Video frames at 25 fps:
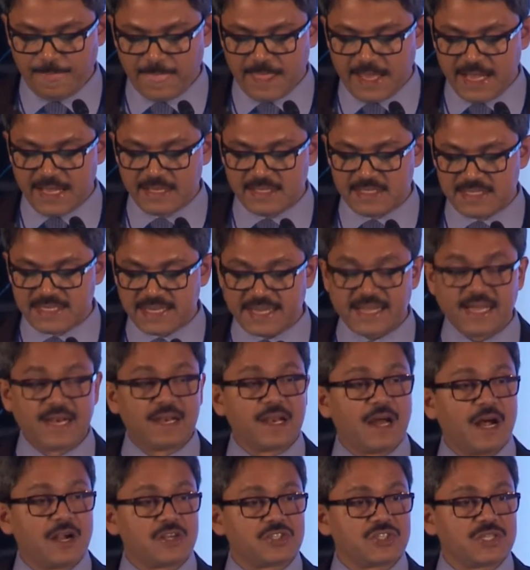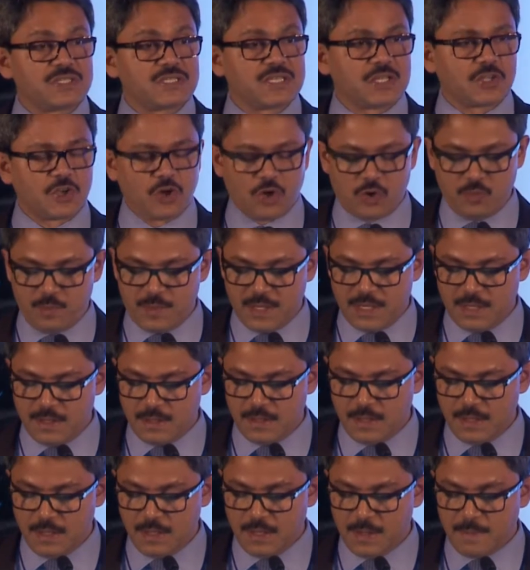and second largest economy
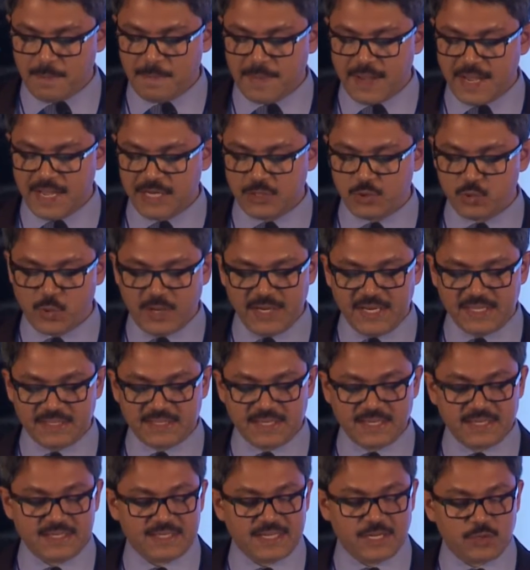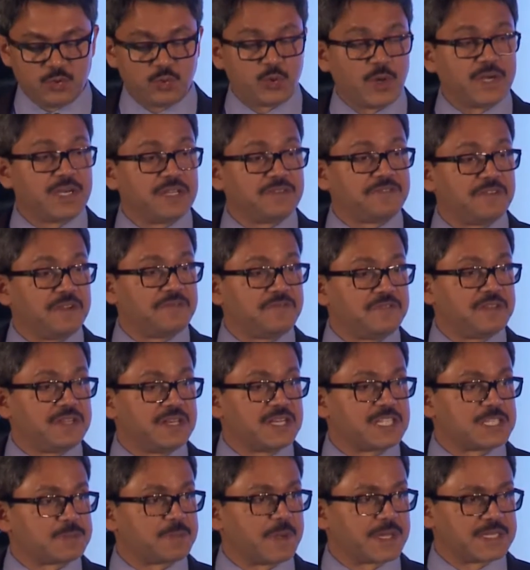by twenty thirty and twenty fifty,
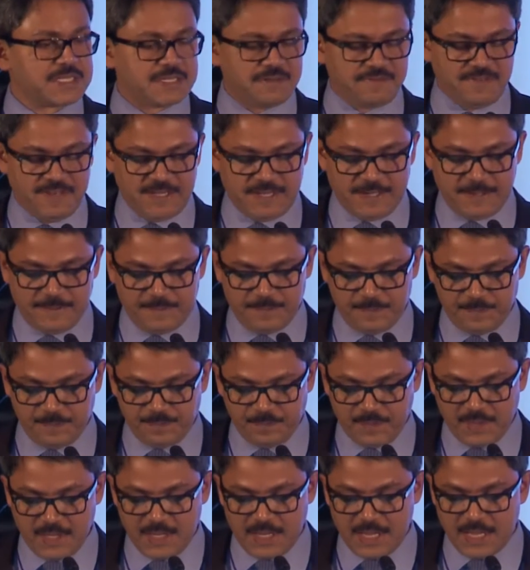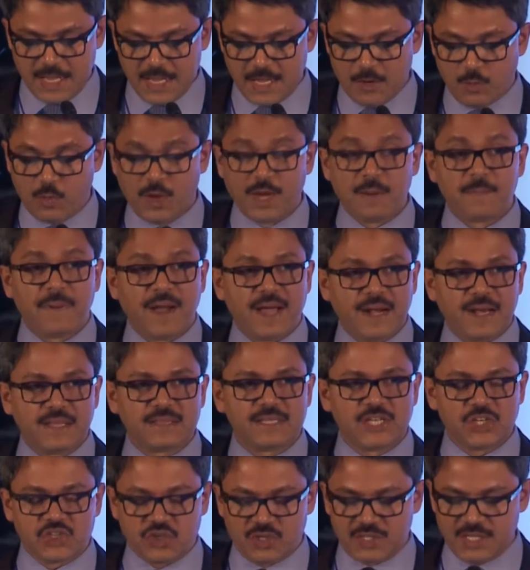respectively. Uh, while
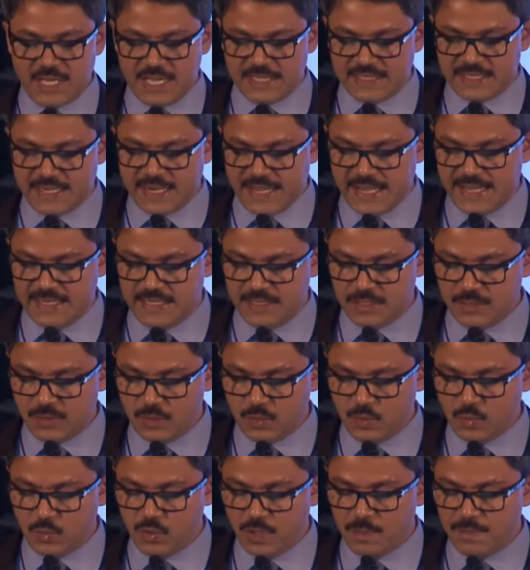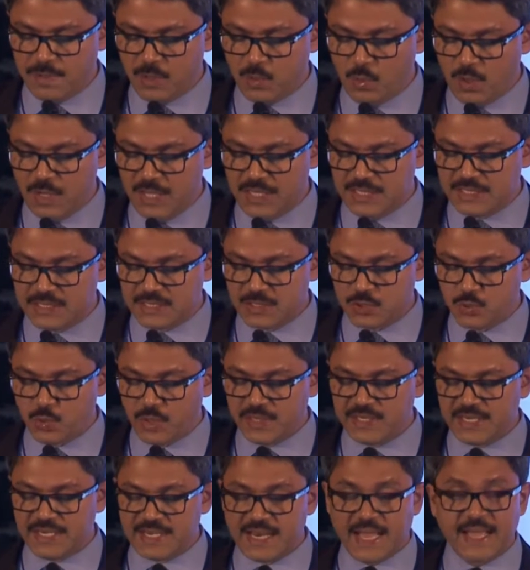Bangladesh, on the other hand, will be world's
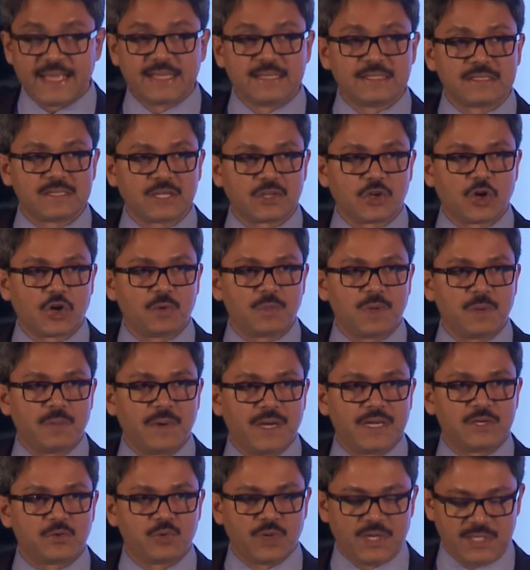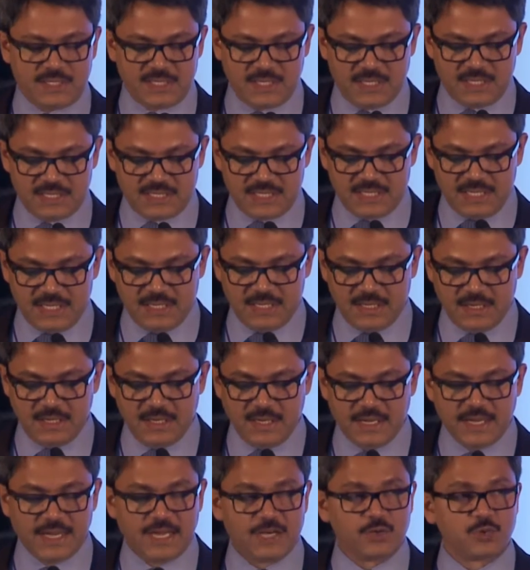twenty-ninth economy by twenty thirty
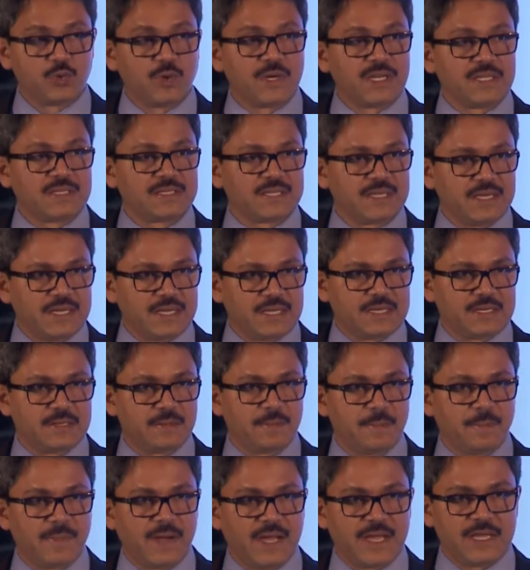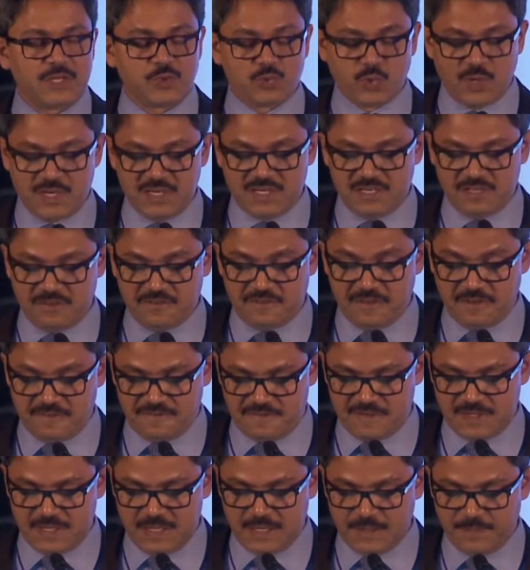and twenty-third by twenty
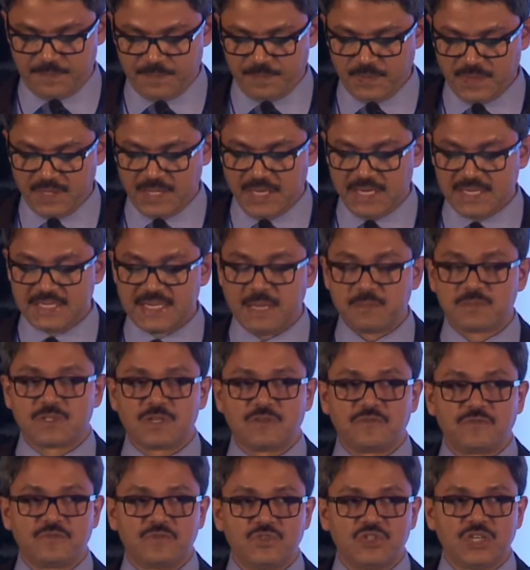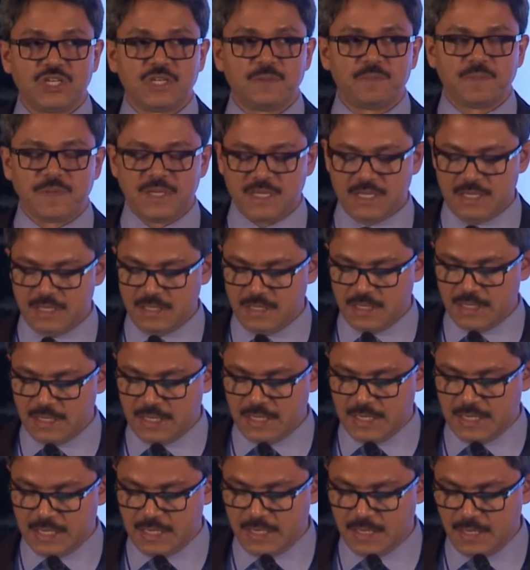fifty, in terms of G D P
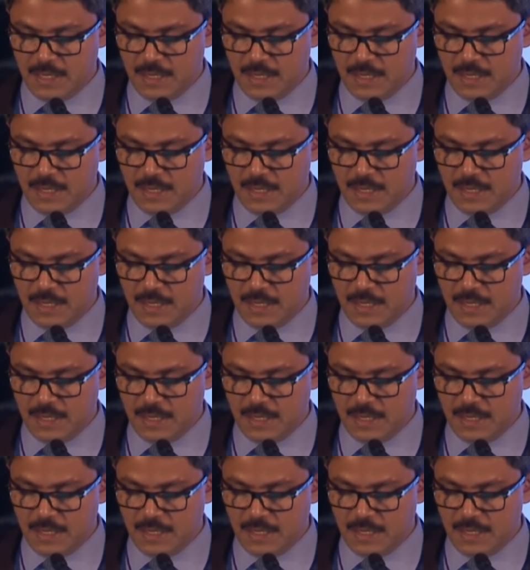in